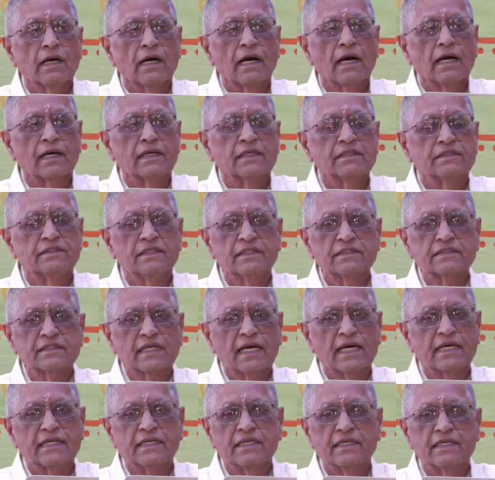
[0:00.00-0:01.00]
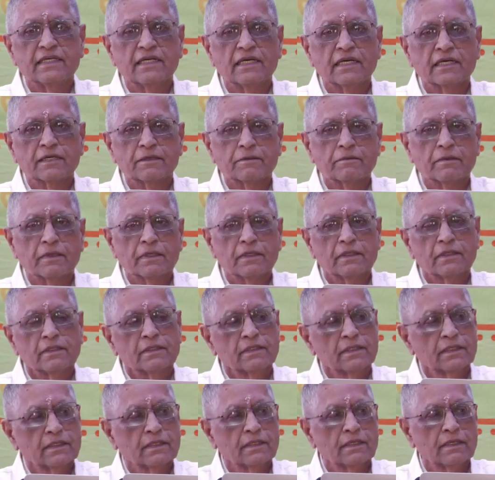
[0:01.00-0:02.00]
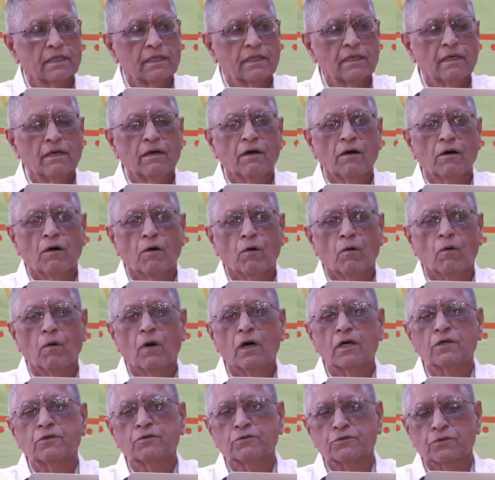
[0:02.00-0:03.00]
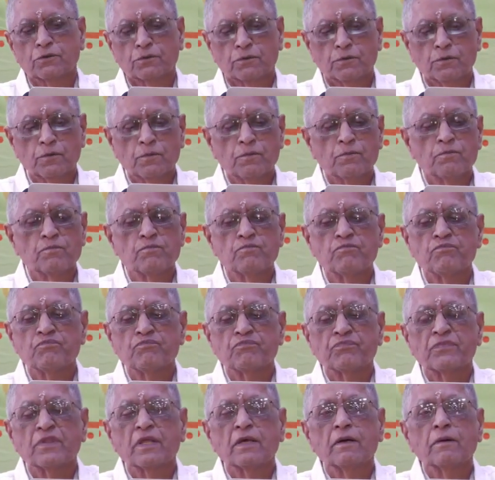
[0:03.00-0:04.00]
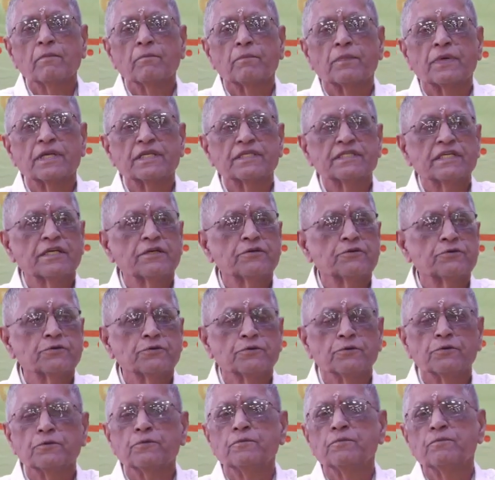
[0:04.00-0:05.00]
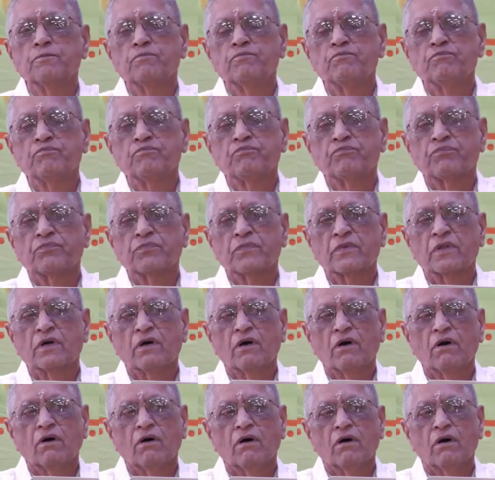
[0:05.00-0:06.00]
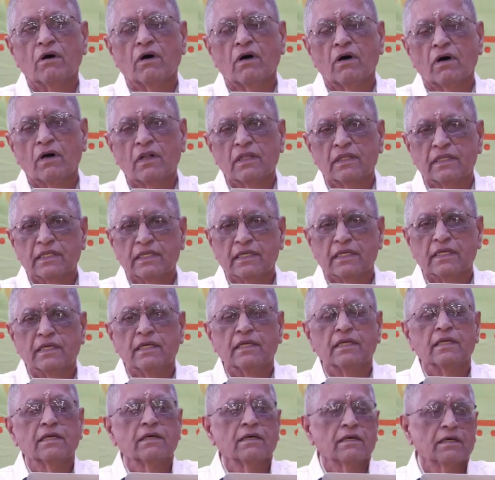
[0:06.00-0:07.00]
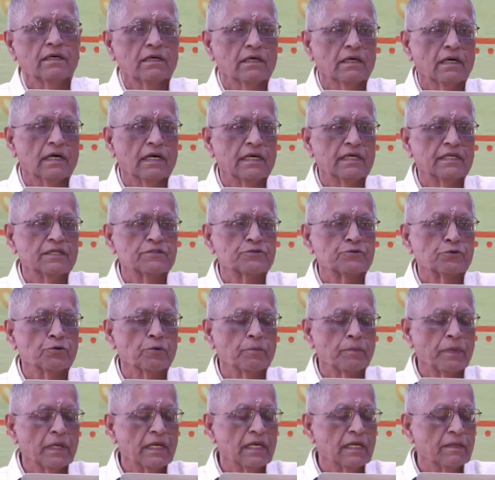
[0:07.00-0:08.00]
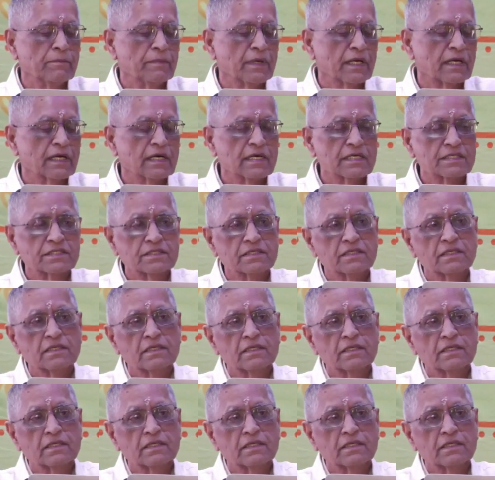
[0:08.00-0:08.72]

And this I did not want to present to all the audience openly because